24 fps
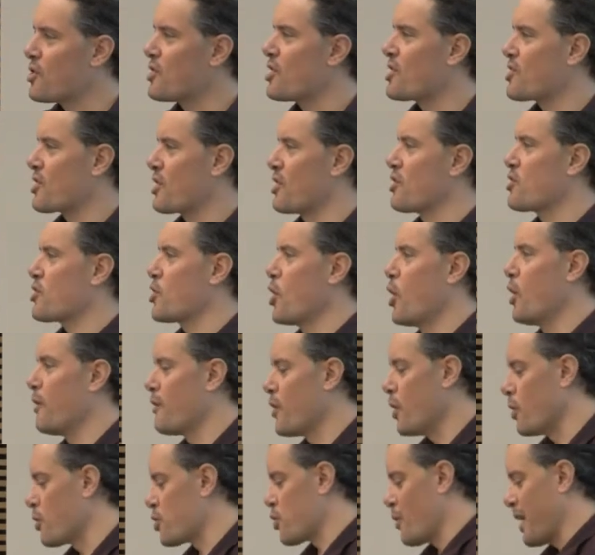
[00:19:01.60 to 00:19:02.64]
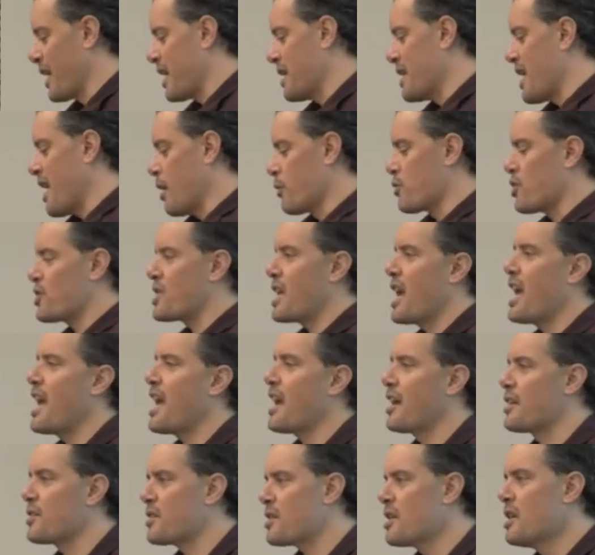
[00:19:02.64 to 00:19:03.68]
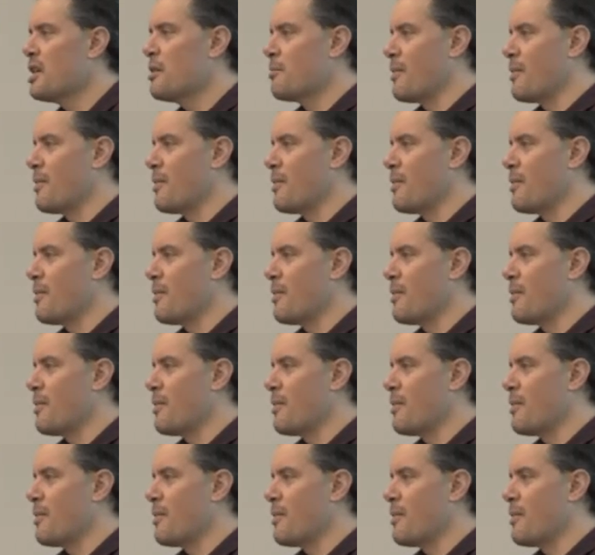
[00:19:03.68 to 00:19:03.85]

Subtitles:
that's going to solve those, so I can now just hand